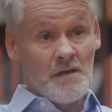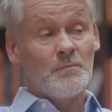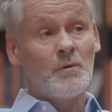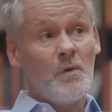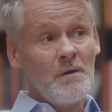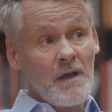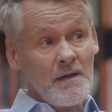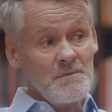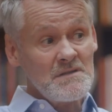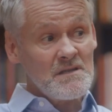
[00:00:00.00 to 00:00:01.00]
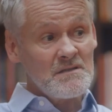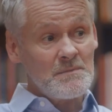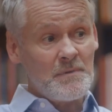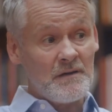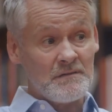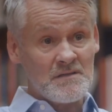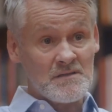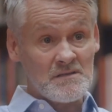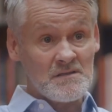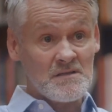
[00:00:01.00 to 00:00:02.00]
But what I would say to
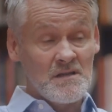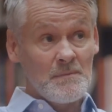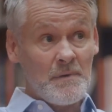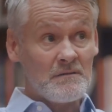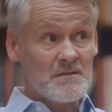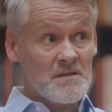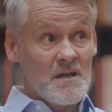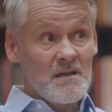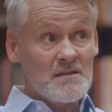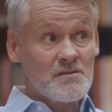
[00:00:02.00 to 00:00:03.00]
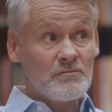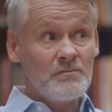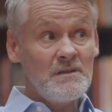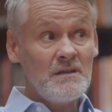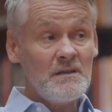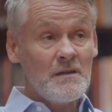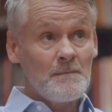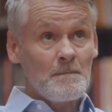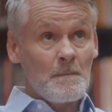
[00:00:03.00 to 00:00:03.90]
parents is to really